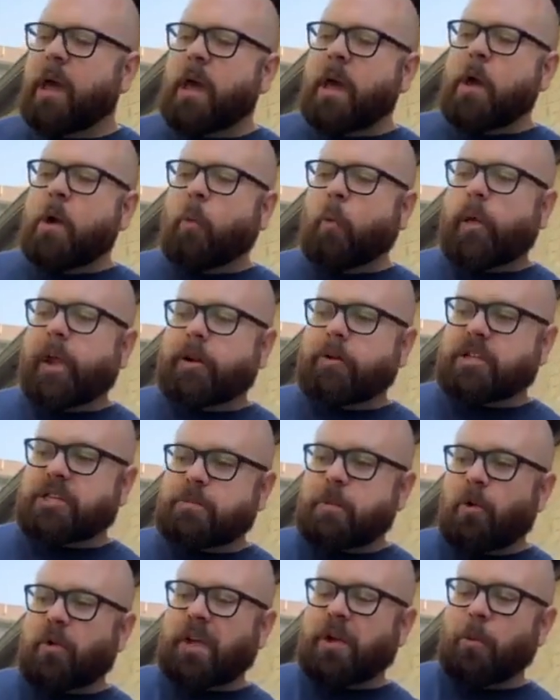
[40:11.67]
We are
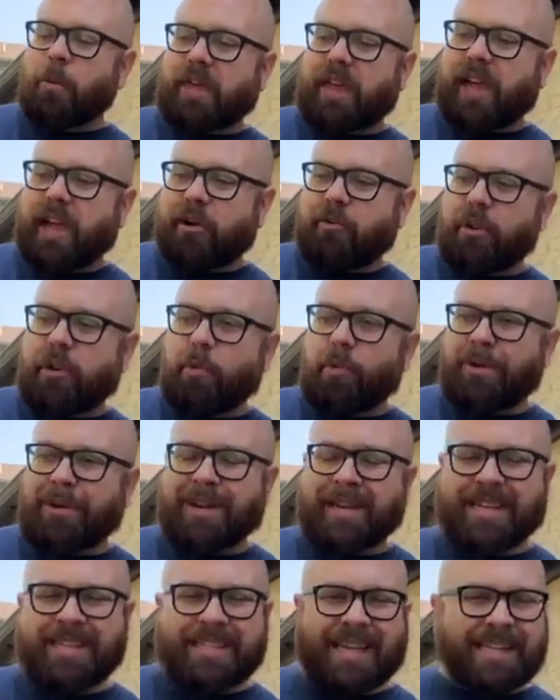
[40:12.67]
smoking with hickory wood
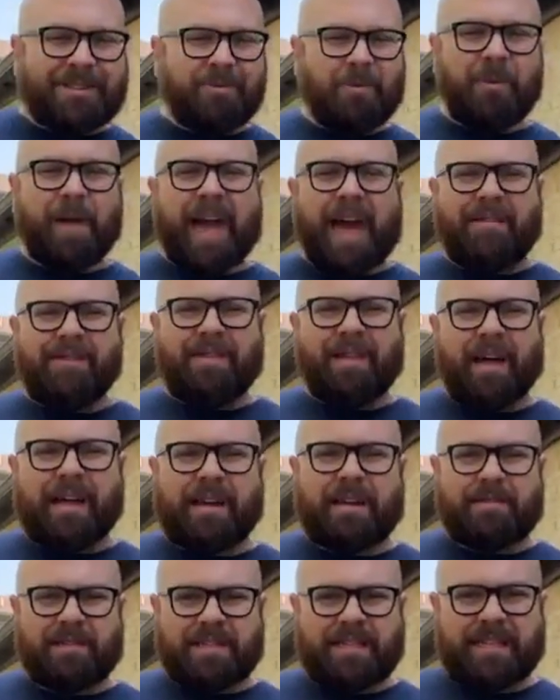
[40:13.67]
because that's what we have a lot
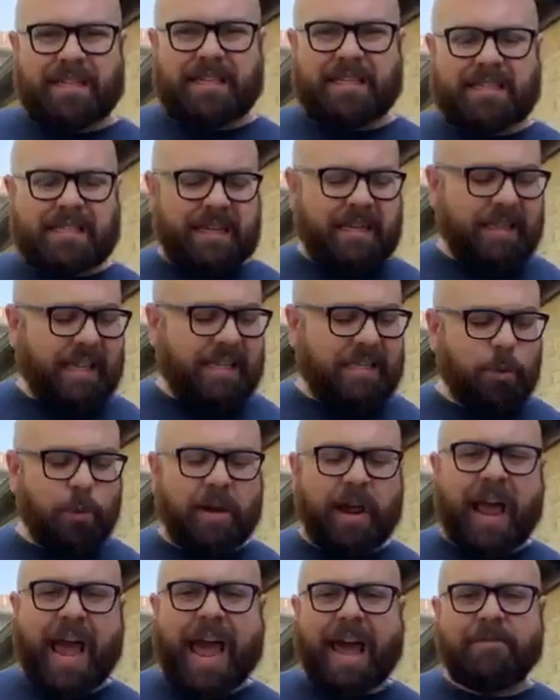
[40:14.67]
of in Tennessee, and that's what
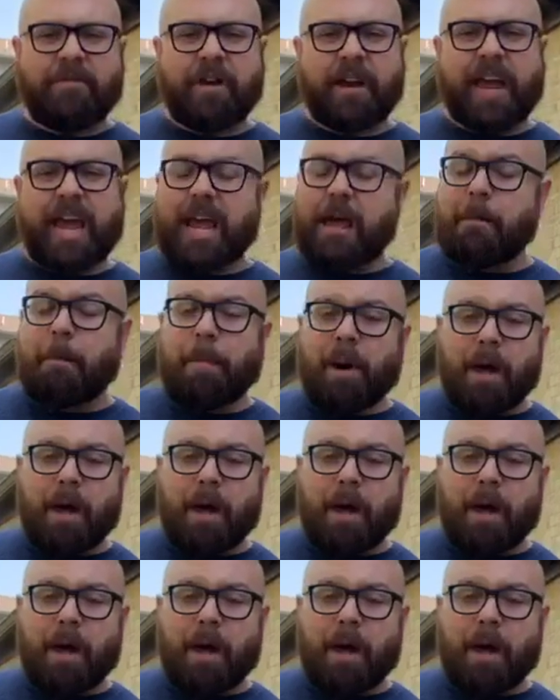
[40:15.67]
I have on hand.